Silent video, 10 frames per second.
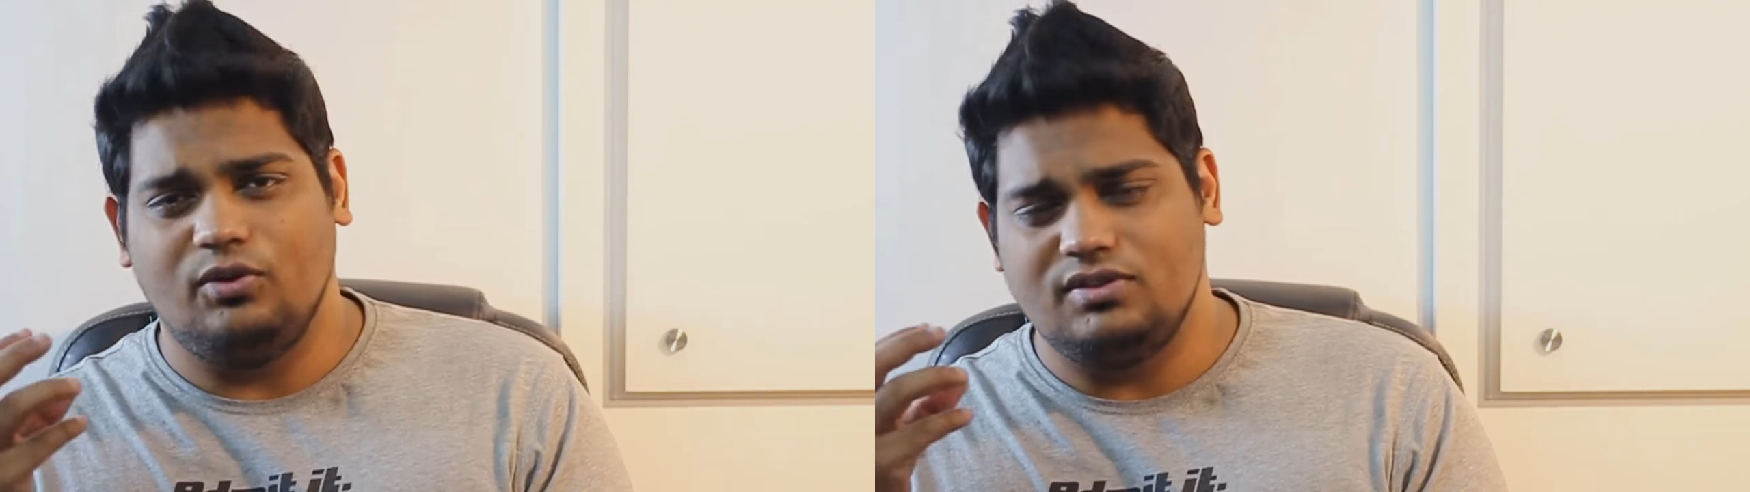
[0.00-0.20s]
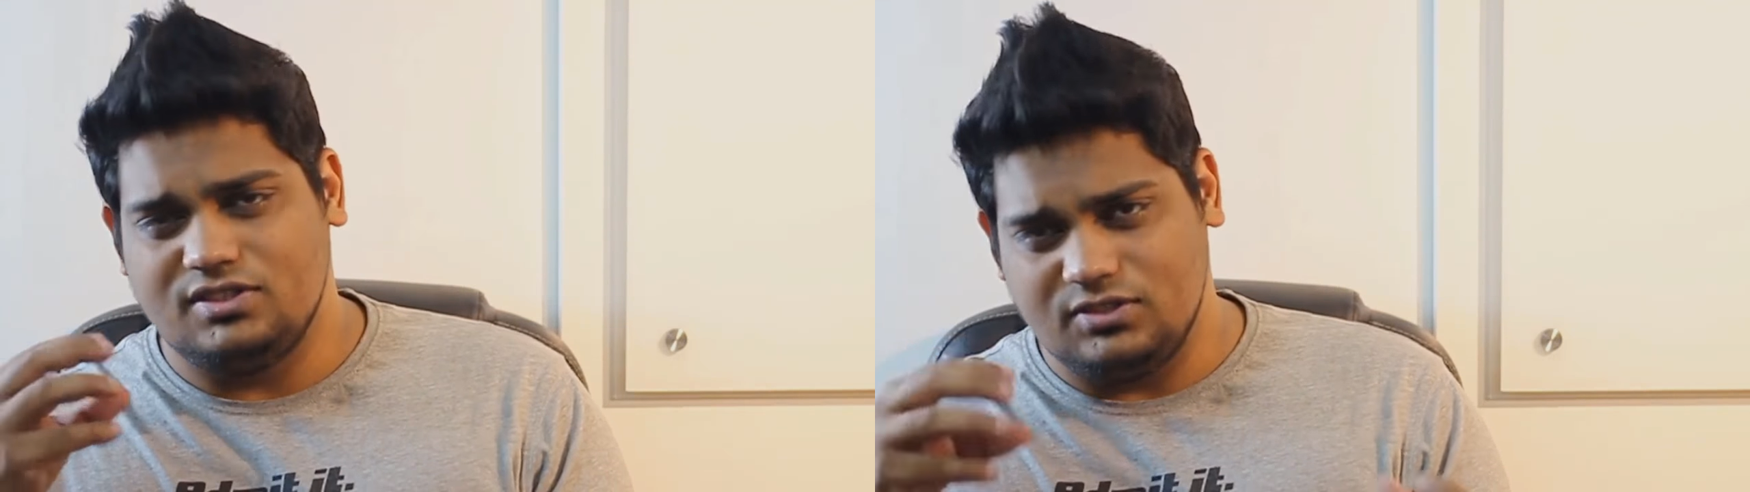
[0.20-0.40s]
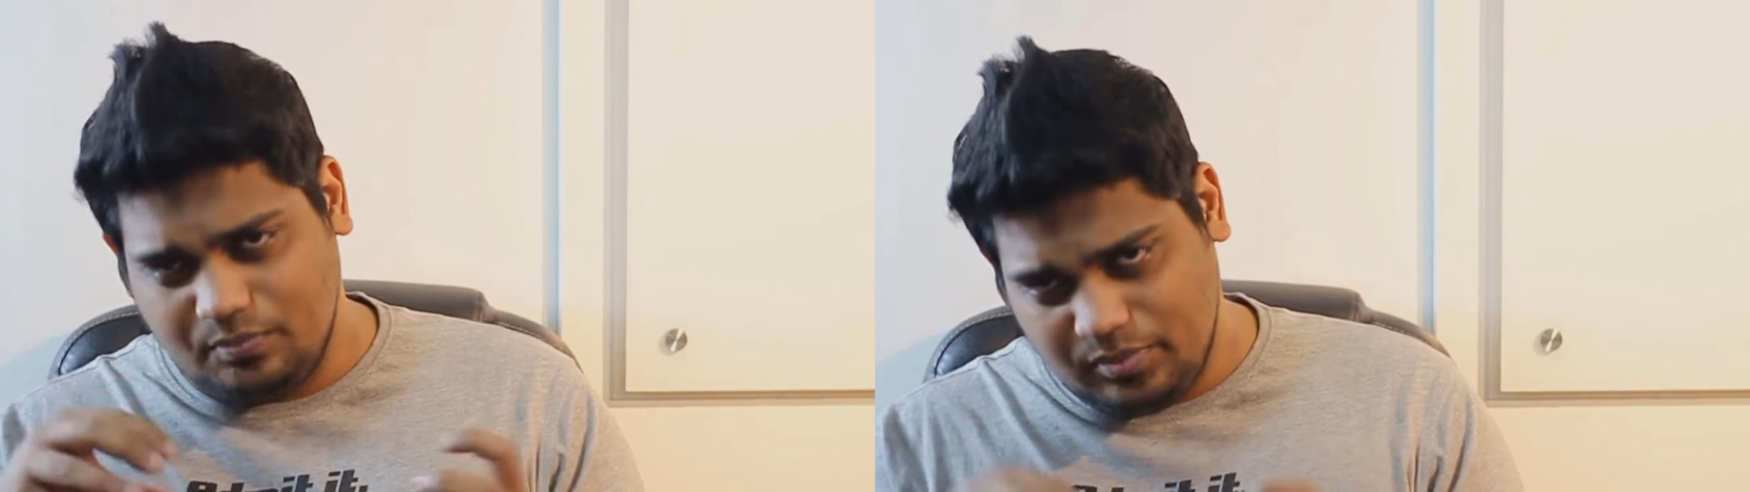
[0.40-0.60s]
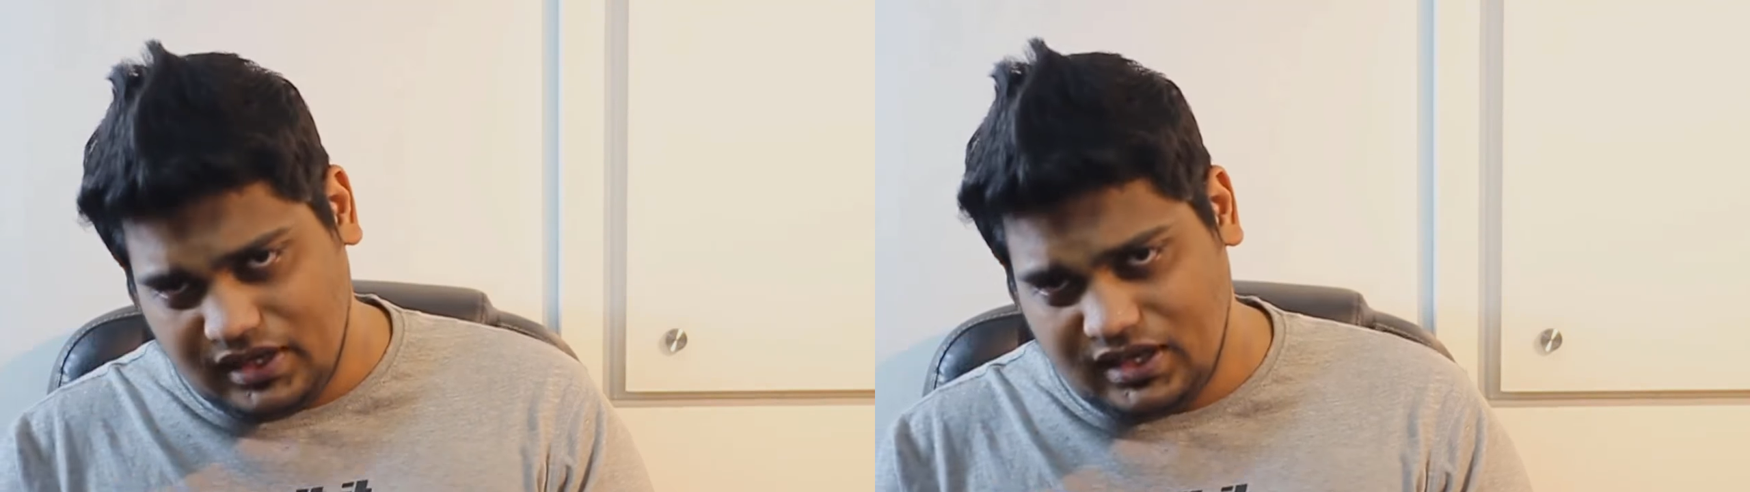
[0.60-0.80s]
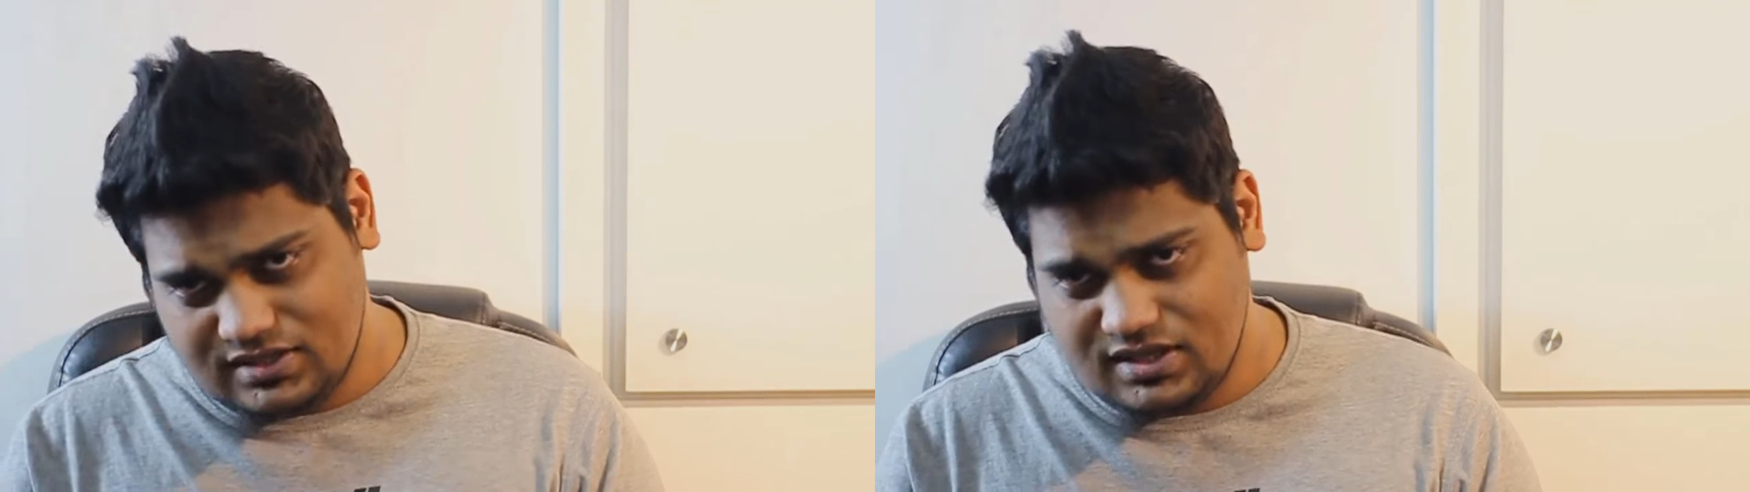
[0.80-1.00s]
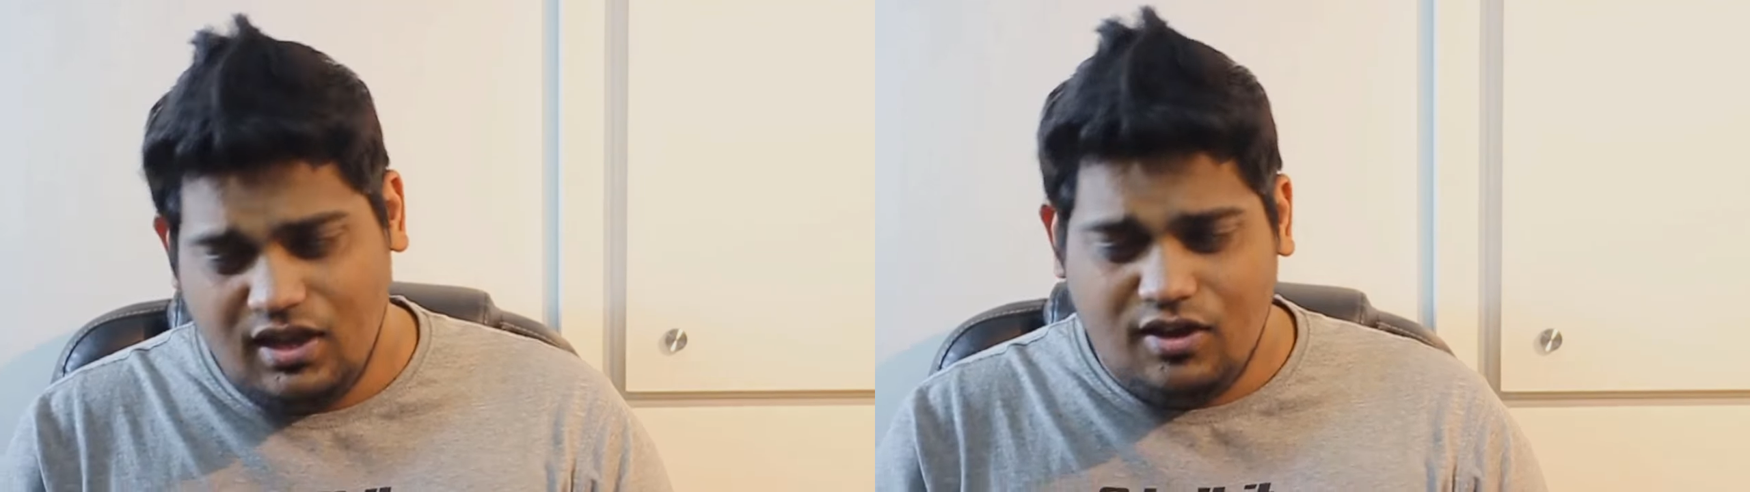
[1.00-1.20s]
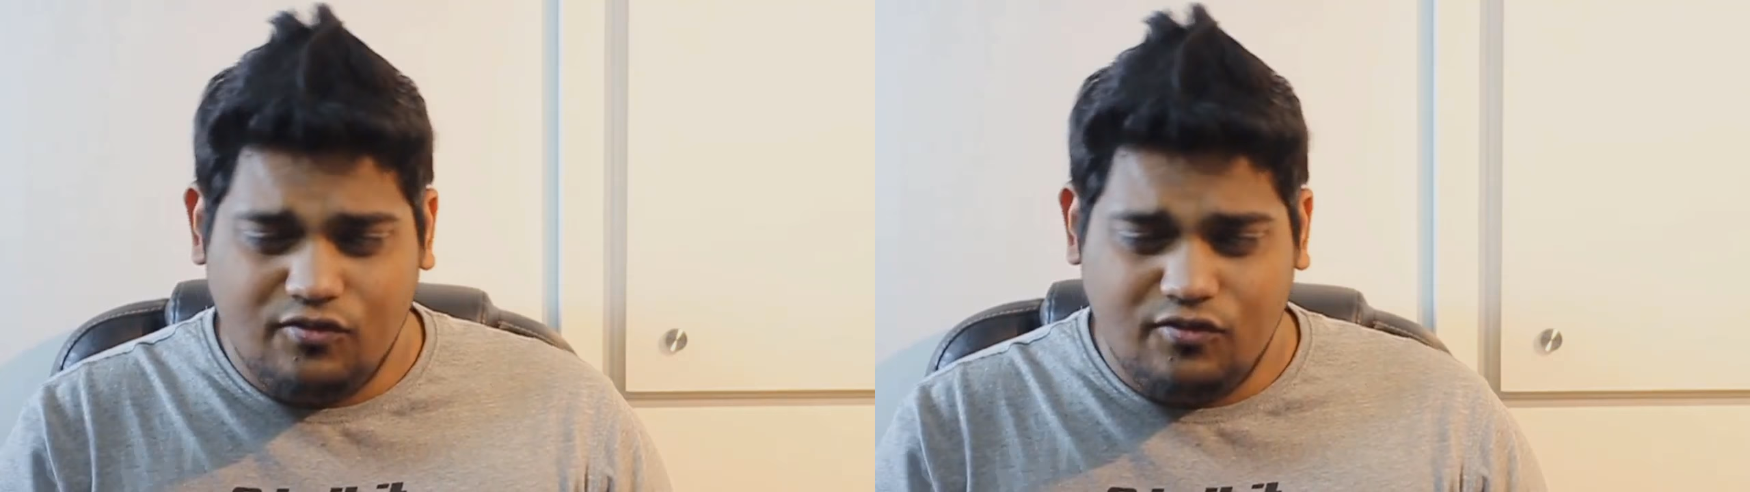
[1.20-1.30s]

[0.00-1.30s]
falls into place